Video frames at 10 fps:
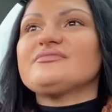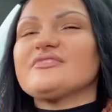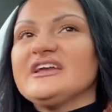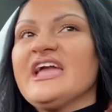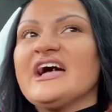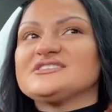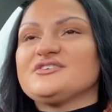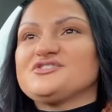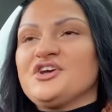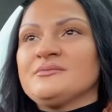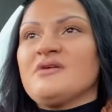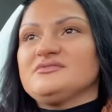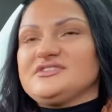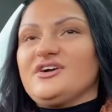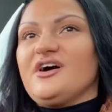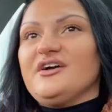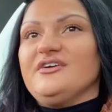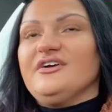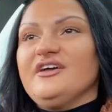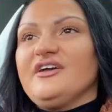yeah so two months ago
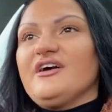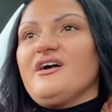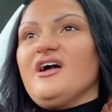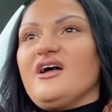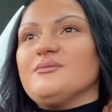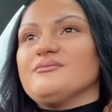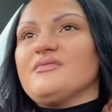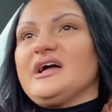um,